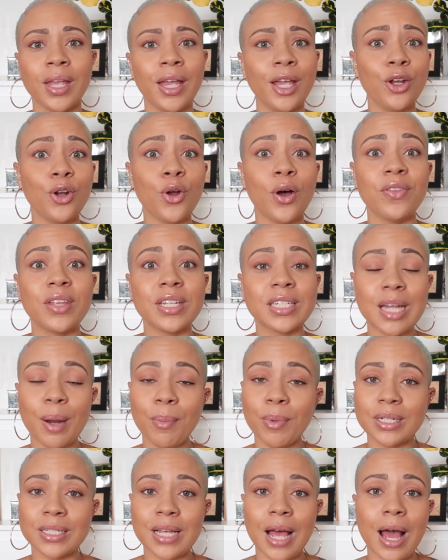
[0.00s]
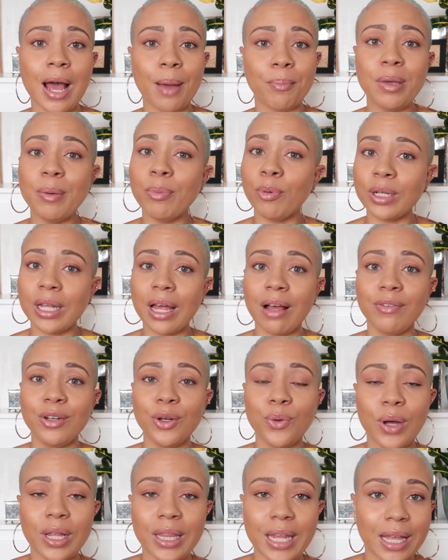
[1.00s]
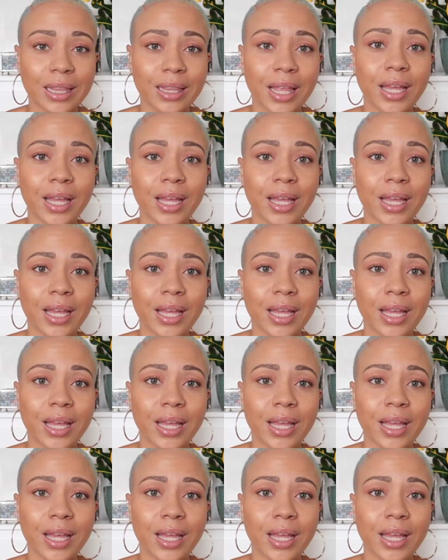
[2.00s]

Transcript: You know, in the summertime, people love doing that.